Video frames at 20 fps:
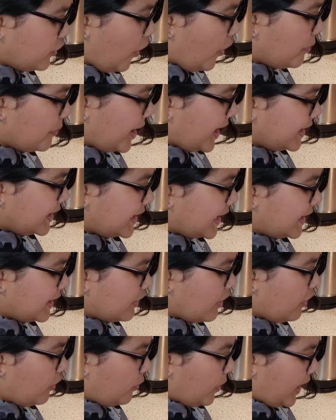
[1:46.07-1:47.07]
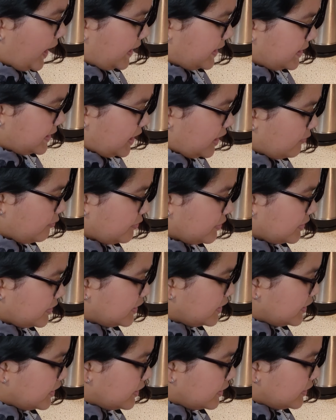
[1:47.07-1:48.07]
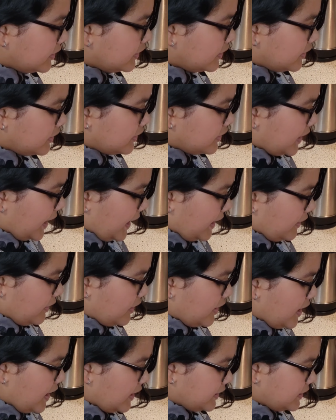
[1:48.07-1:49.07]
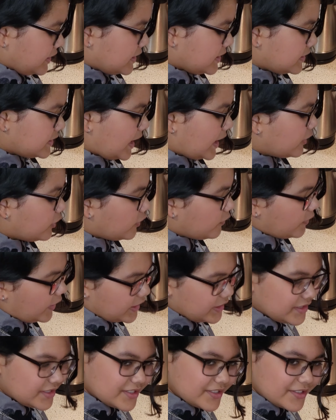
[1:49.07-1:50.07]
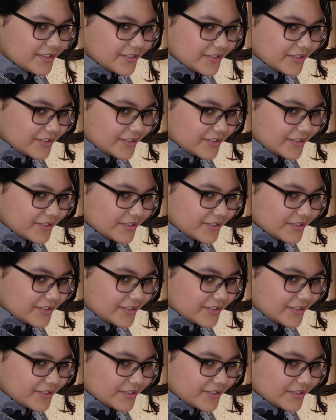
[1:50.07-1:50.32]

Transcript: don't mind getting all waxed up and have a sacrifice,